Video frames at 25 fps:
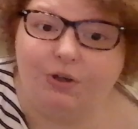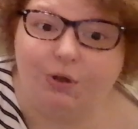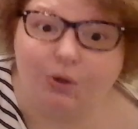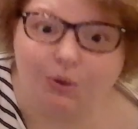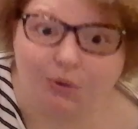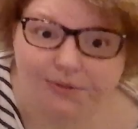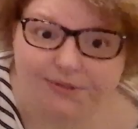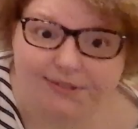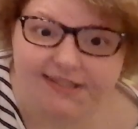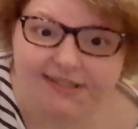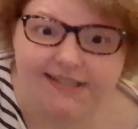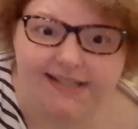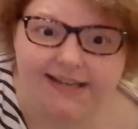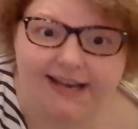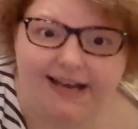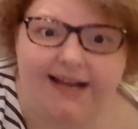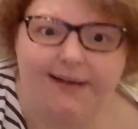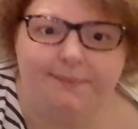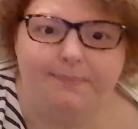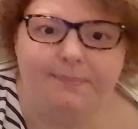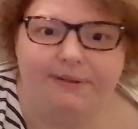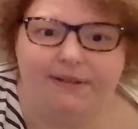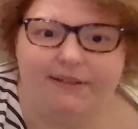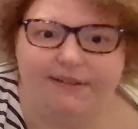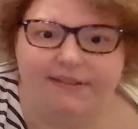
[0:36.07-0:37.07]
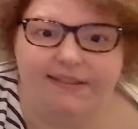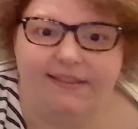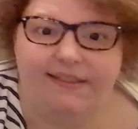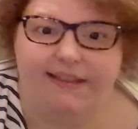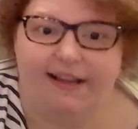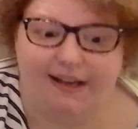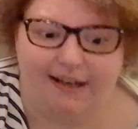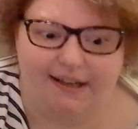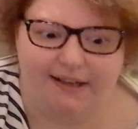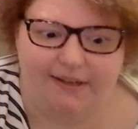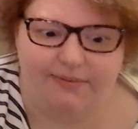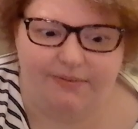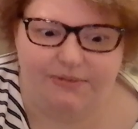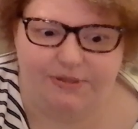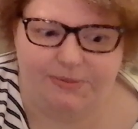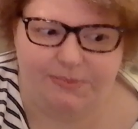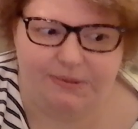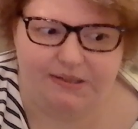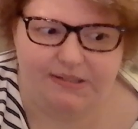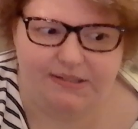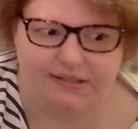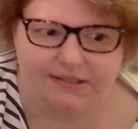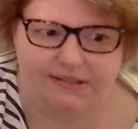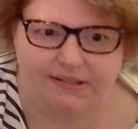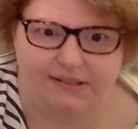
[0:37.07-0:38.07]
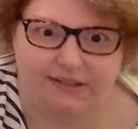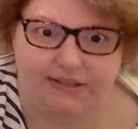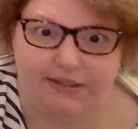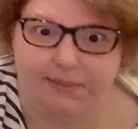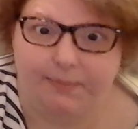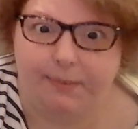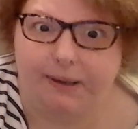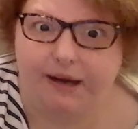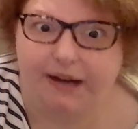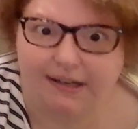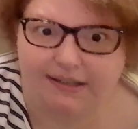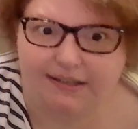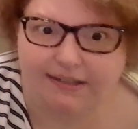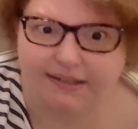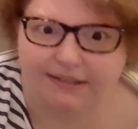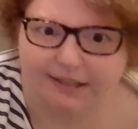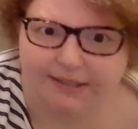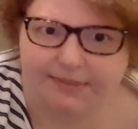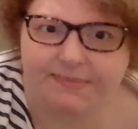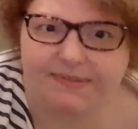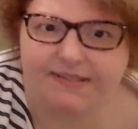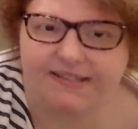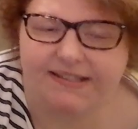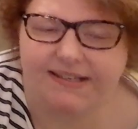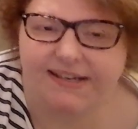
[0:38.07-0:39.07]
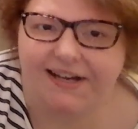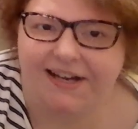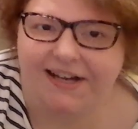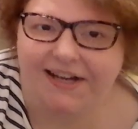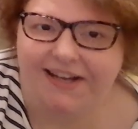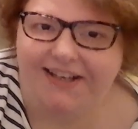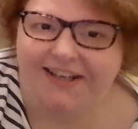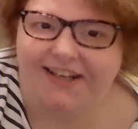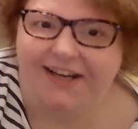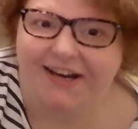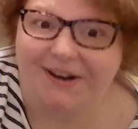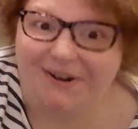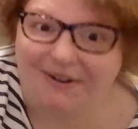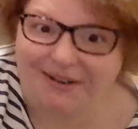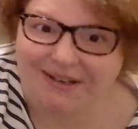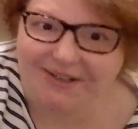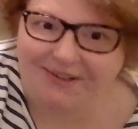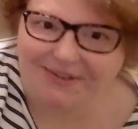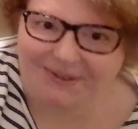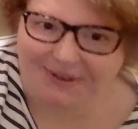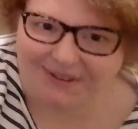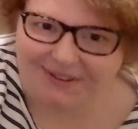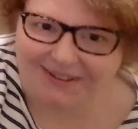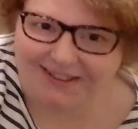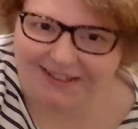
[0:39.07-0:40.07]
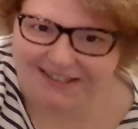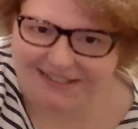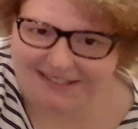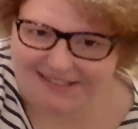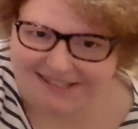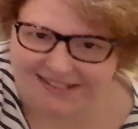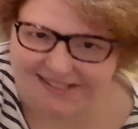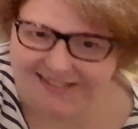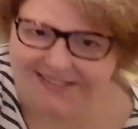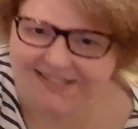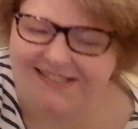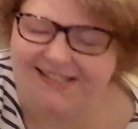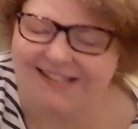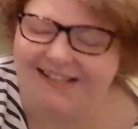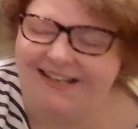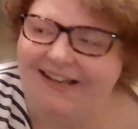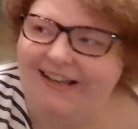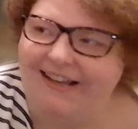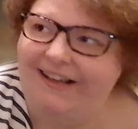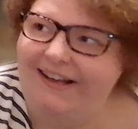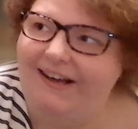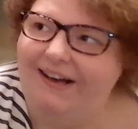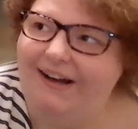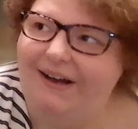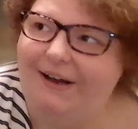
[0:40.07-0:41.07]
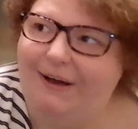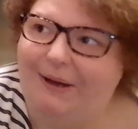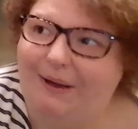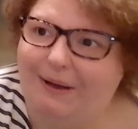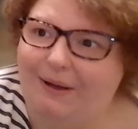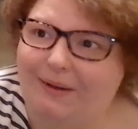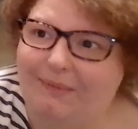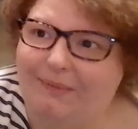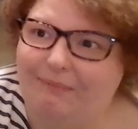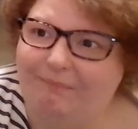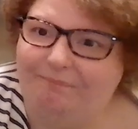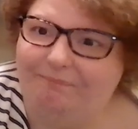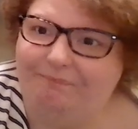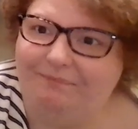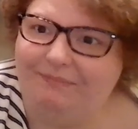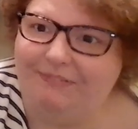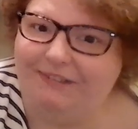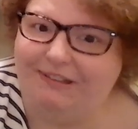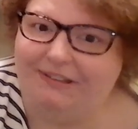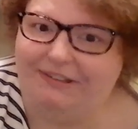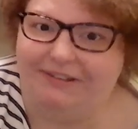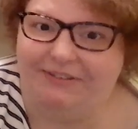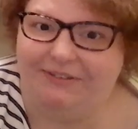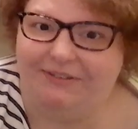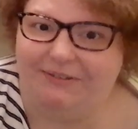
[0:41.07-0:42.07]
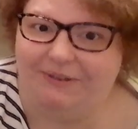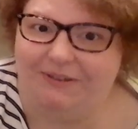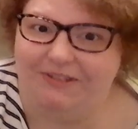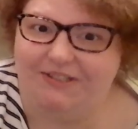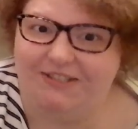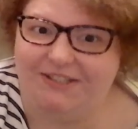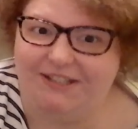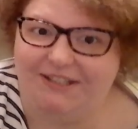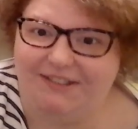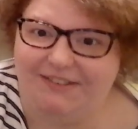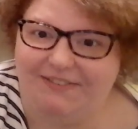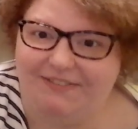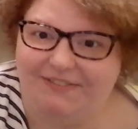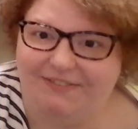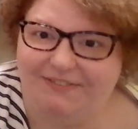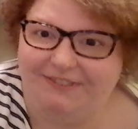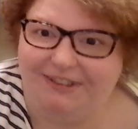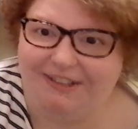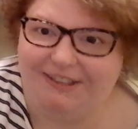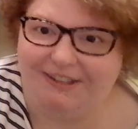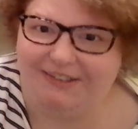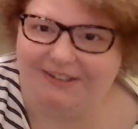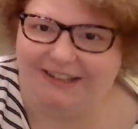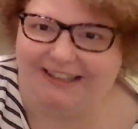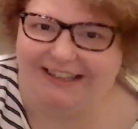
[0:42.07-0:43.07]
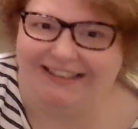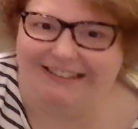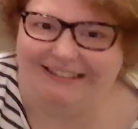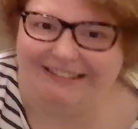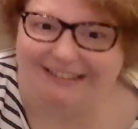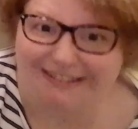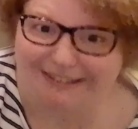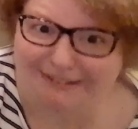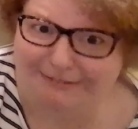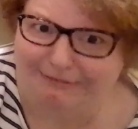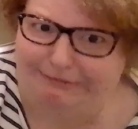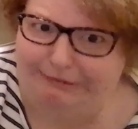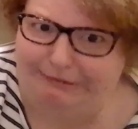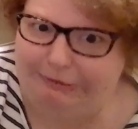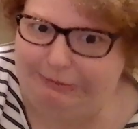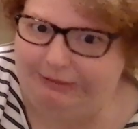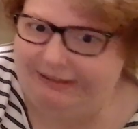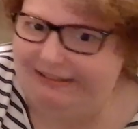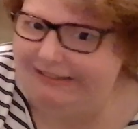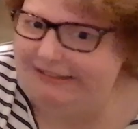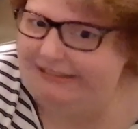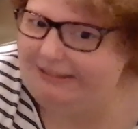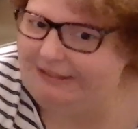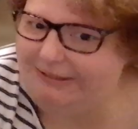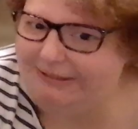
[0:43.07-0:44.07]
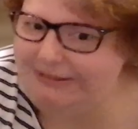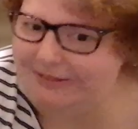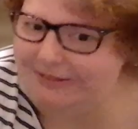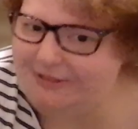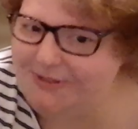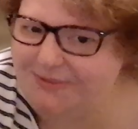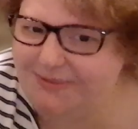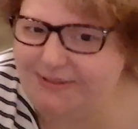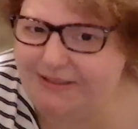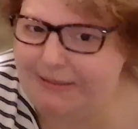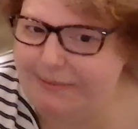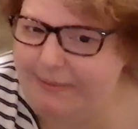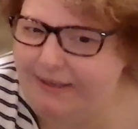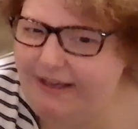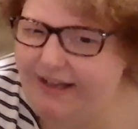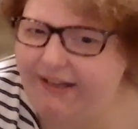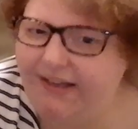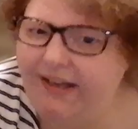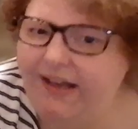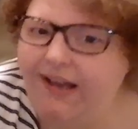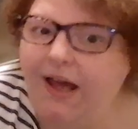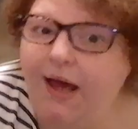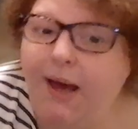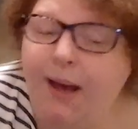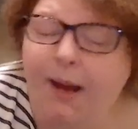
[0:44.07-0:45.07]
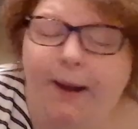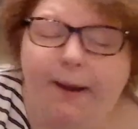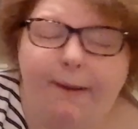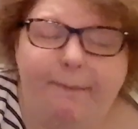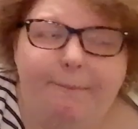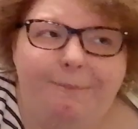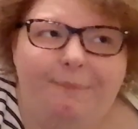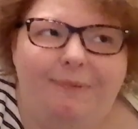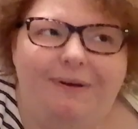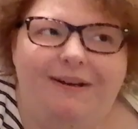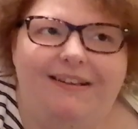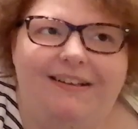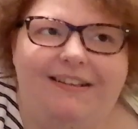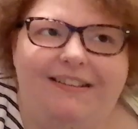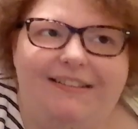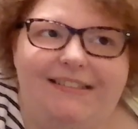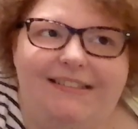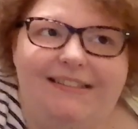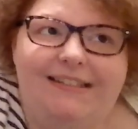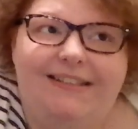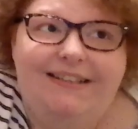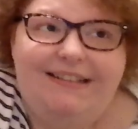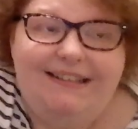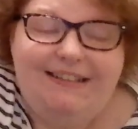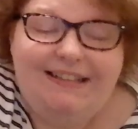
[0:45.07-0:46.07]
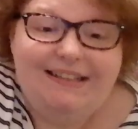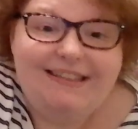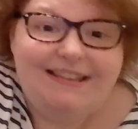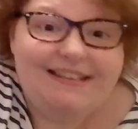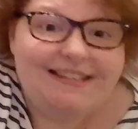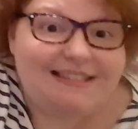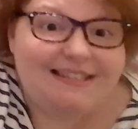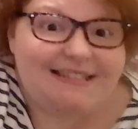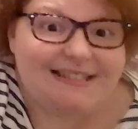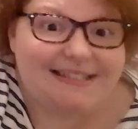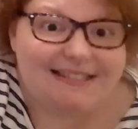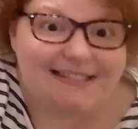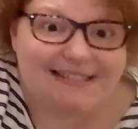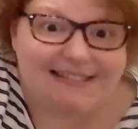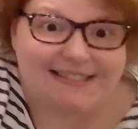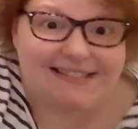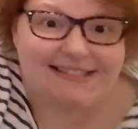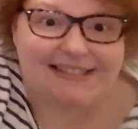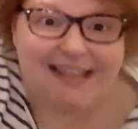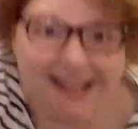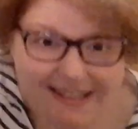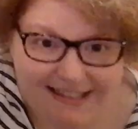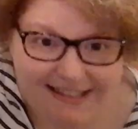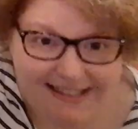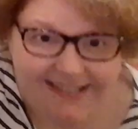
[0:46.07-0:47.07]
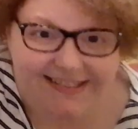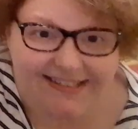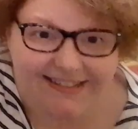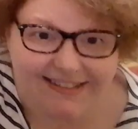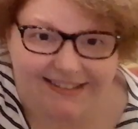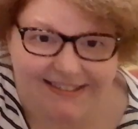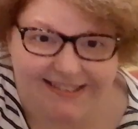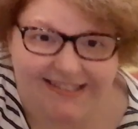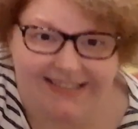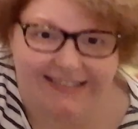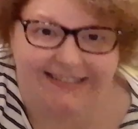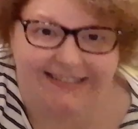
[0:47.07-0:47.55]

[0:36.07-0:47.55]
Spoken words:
cold snap that was basically an apocalypse here in North Texas. You can watch that video here if you want to, it's really bad. But the second